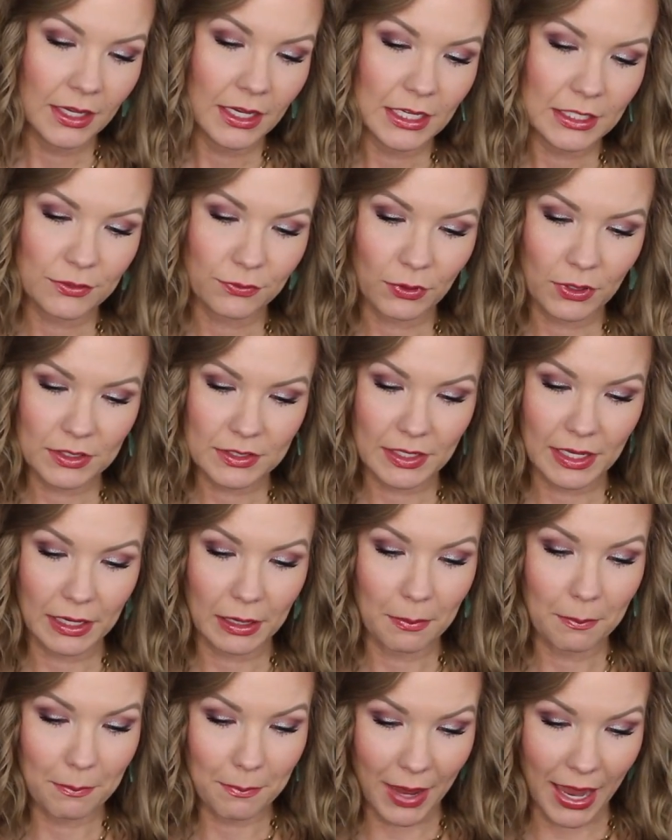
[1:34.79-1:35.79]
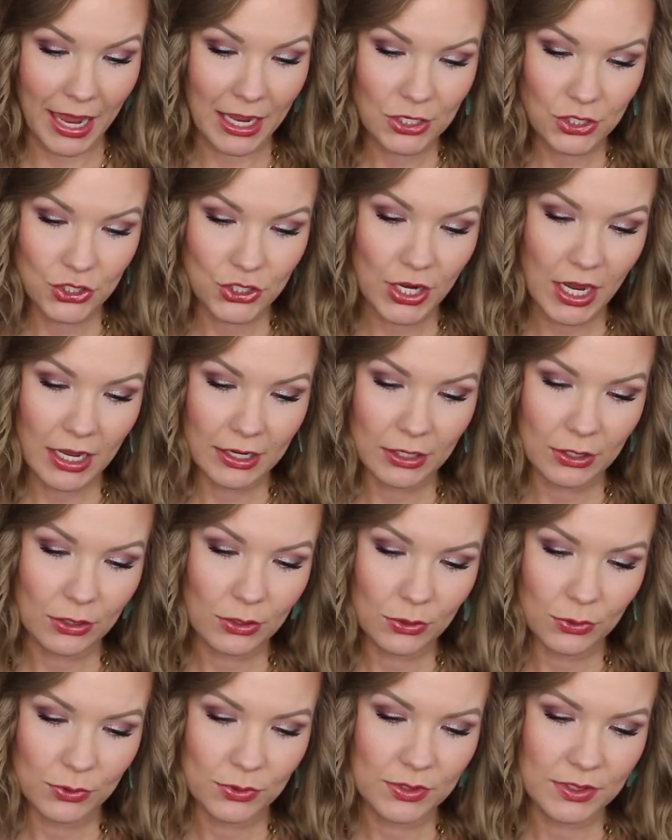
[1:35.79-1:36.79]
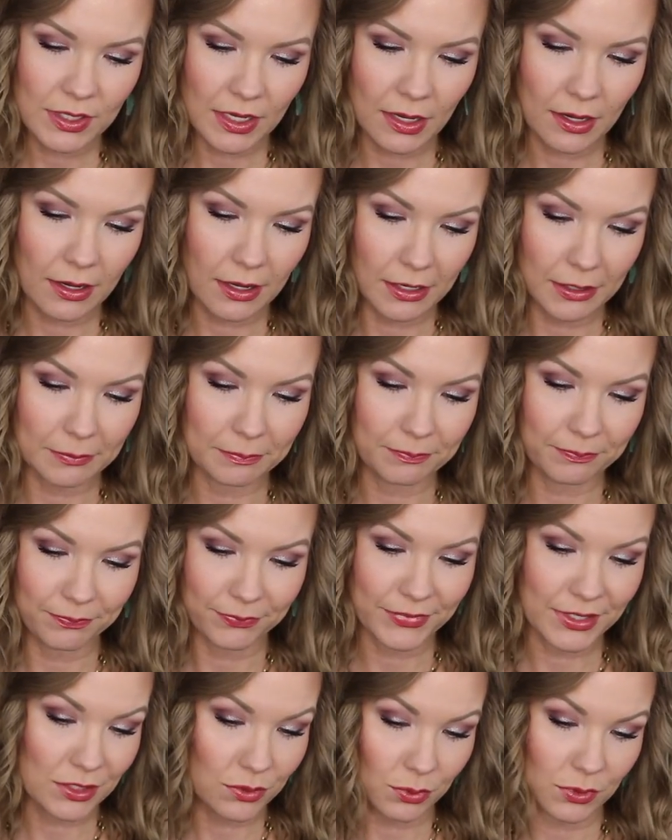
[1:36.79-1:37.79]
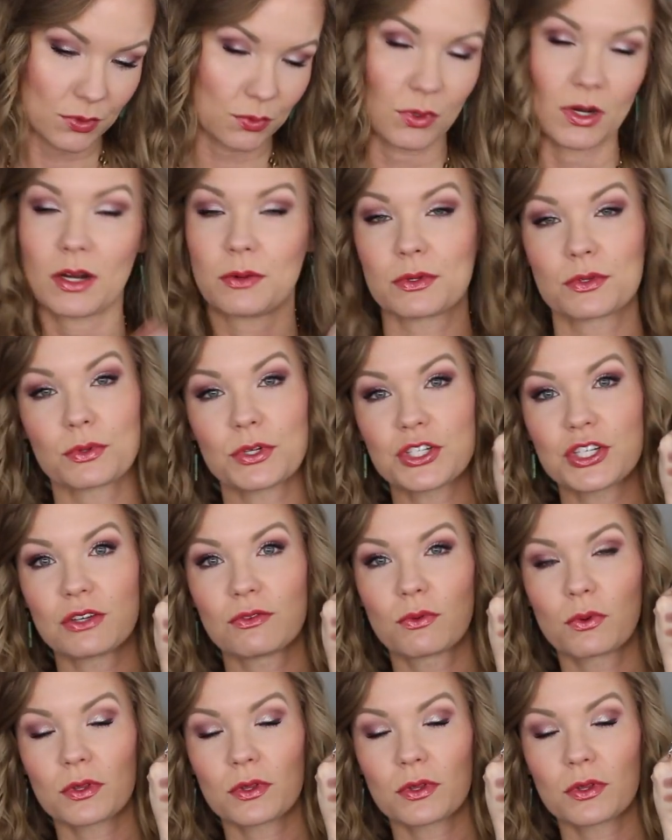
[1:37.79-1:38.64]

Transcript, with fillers: as far as like matte shadows, um, this was what I was reaching